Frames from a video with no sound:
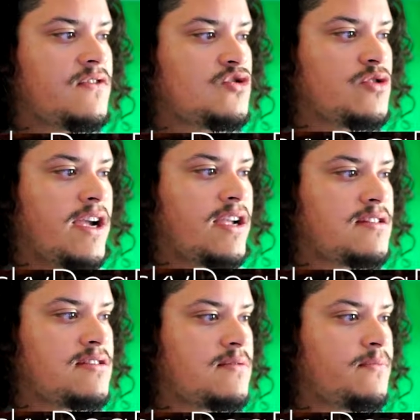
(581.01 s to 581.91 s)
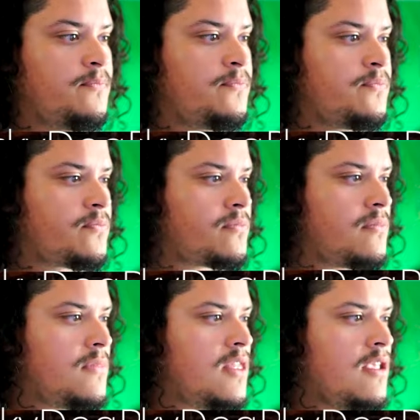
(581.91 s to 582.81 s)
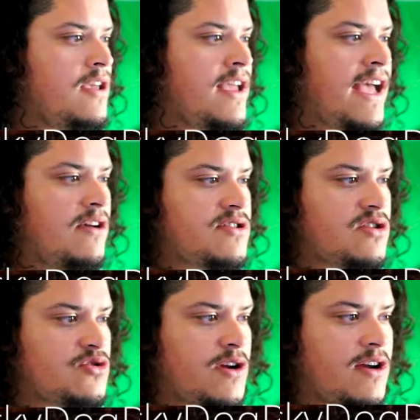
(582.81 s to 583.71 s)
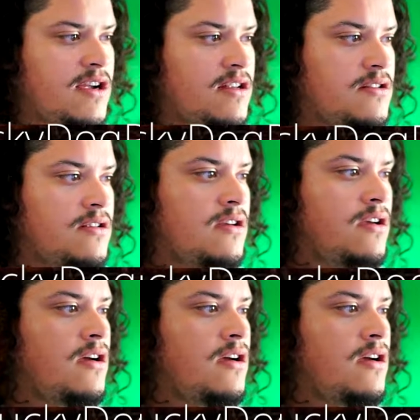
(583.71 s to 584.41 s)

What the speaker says: Dragons. House of the Dragon